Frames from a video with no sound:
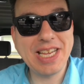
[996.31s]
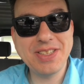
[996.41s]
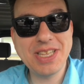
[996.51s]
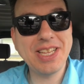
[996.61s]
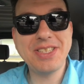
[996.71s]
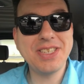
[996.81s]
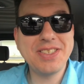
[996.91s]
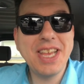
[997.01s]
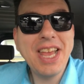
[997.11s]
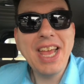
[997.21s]
It's
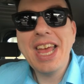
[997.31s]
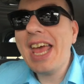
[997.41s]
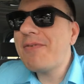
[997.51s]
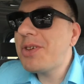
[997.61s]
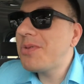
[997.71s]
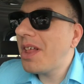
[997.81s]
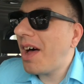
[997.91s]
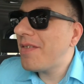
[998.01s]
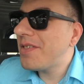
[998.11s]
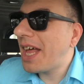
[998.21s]
just, if you
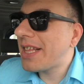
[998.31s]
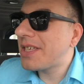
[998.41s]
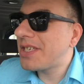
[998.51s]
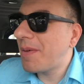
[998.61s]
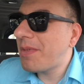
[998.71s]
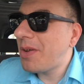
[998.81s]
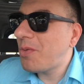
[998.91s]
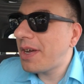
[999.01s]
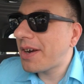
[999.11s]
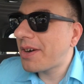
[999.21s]
love like the something
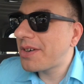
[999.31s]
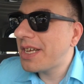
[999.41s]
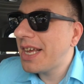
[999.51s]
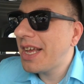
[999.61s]
weird,